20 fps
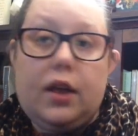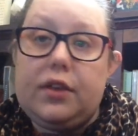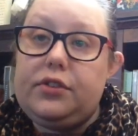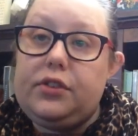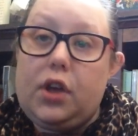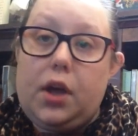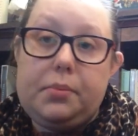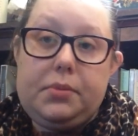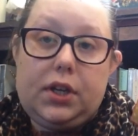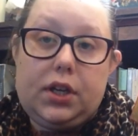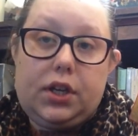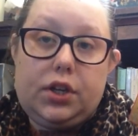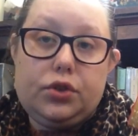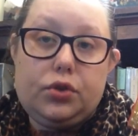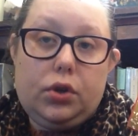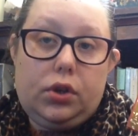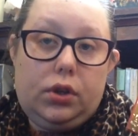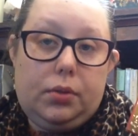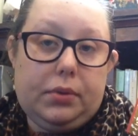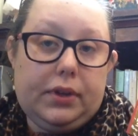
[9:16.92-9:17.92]
sobbed
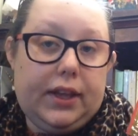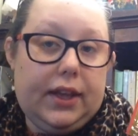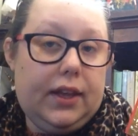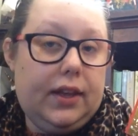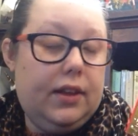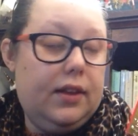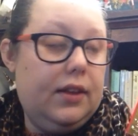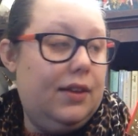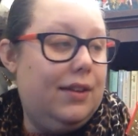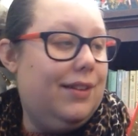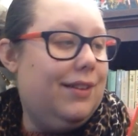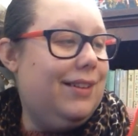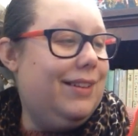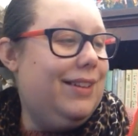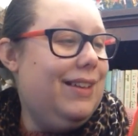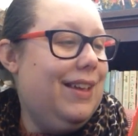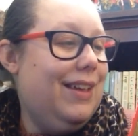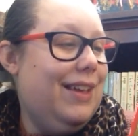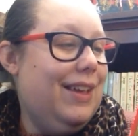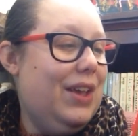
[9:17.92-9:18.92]
uncontrollably
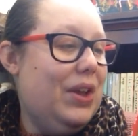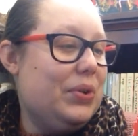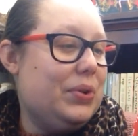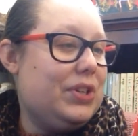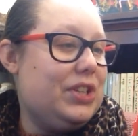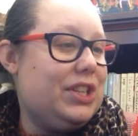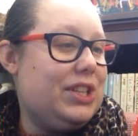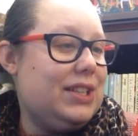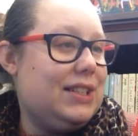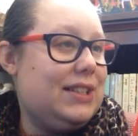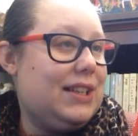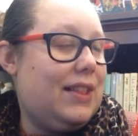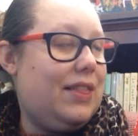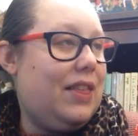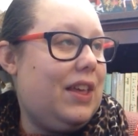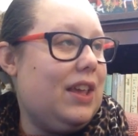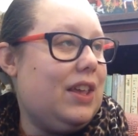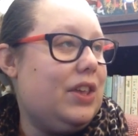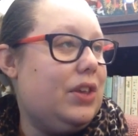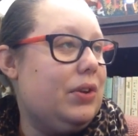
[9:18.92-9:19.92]
when she said
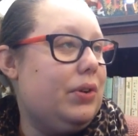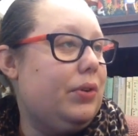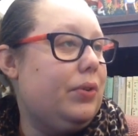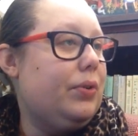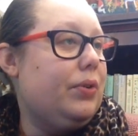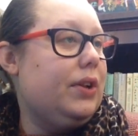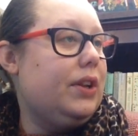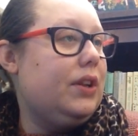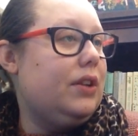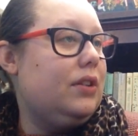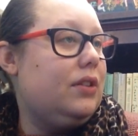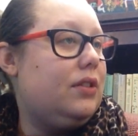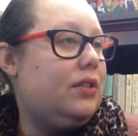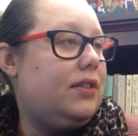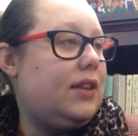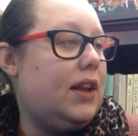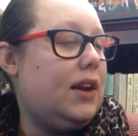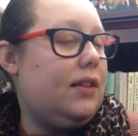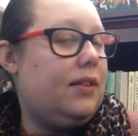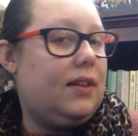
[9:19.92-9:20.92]
thank you and
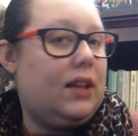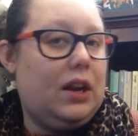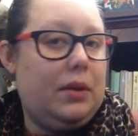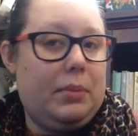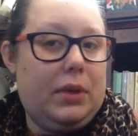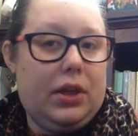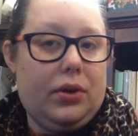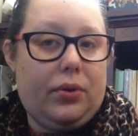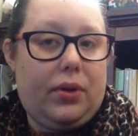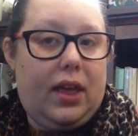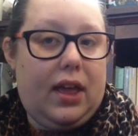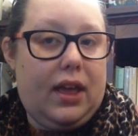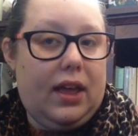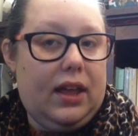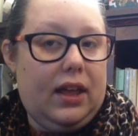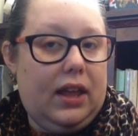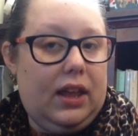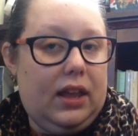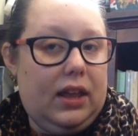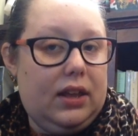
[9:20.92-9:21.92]
said it's going to be
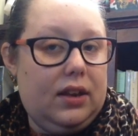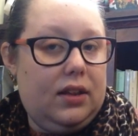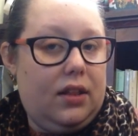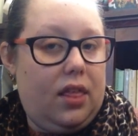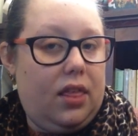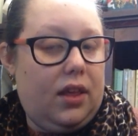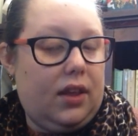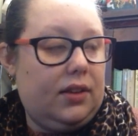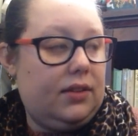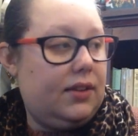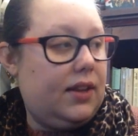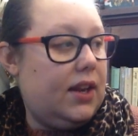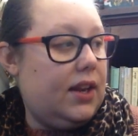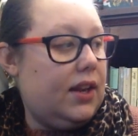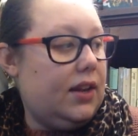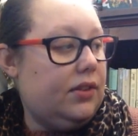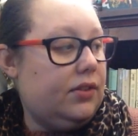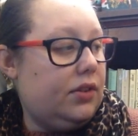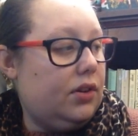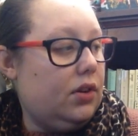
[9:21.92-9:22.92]
okay and things get
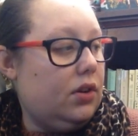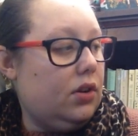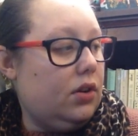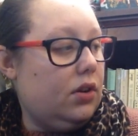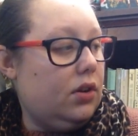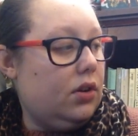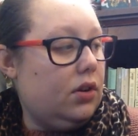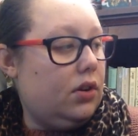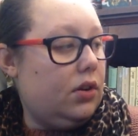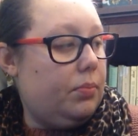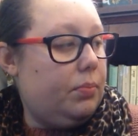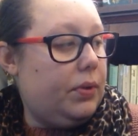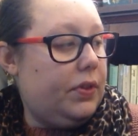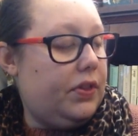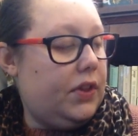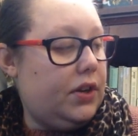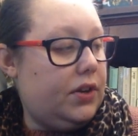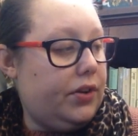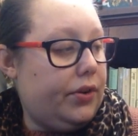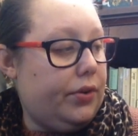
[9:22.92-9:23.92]
easier,
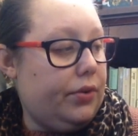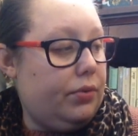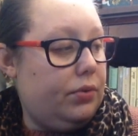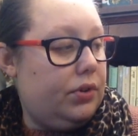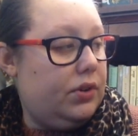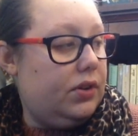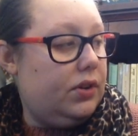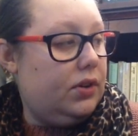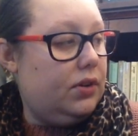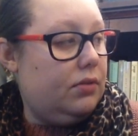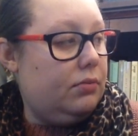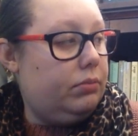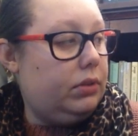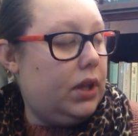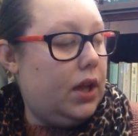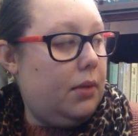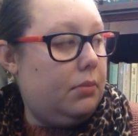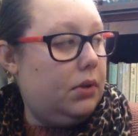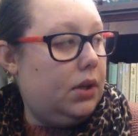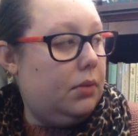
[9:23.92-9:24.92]
but they don't, and
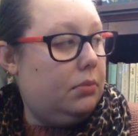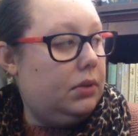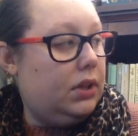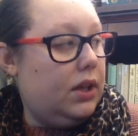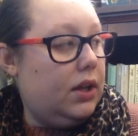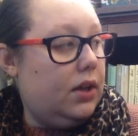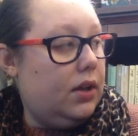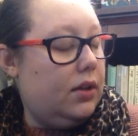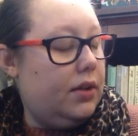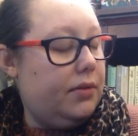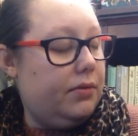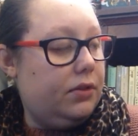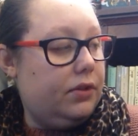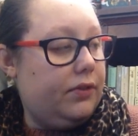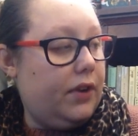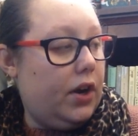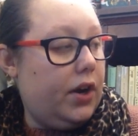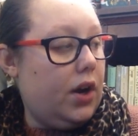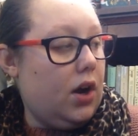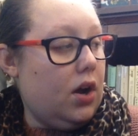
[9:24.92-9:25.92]
blah, blah, blah. It was
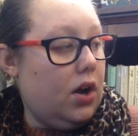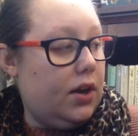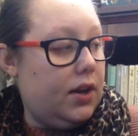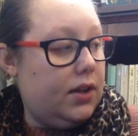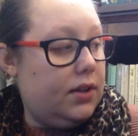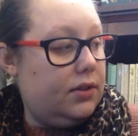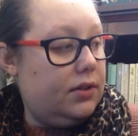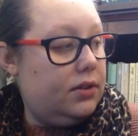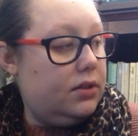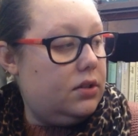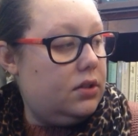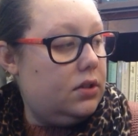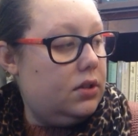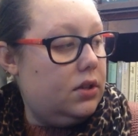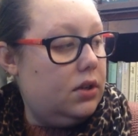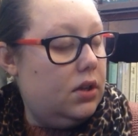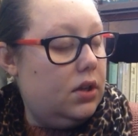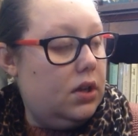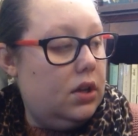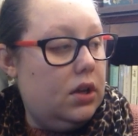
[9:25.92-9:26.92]
very honest.
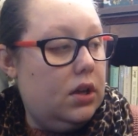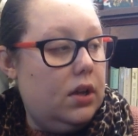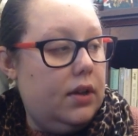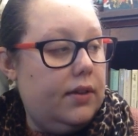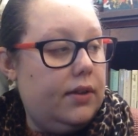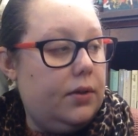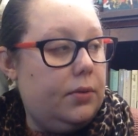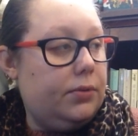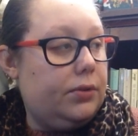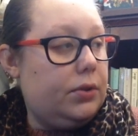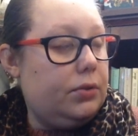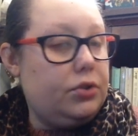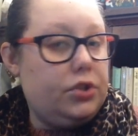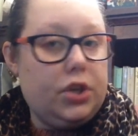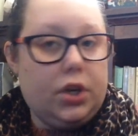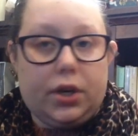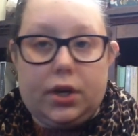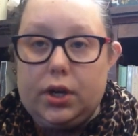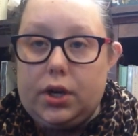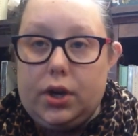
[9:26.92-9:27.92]
There was no
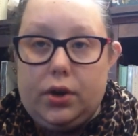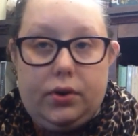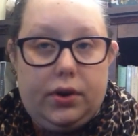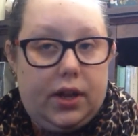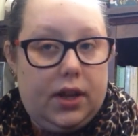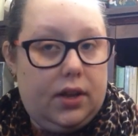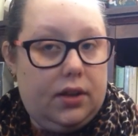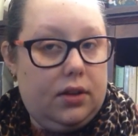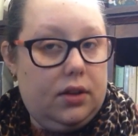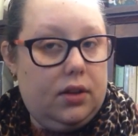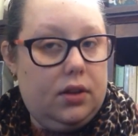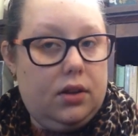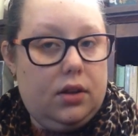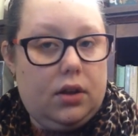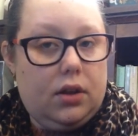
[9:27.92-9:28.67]
sugarcoating.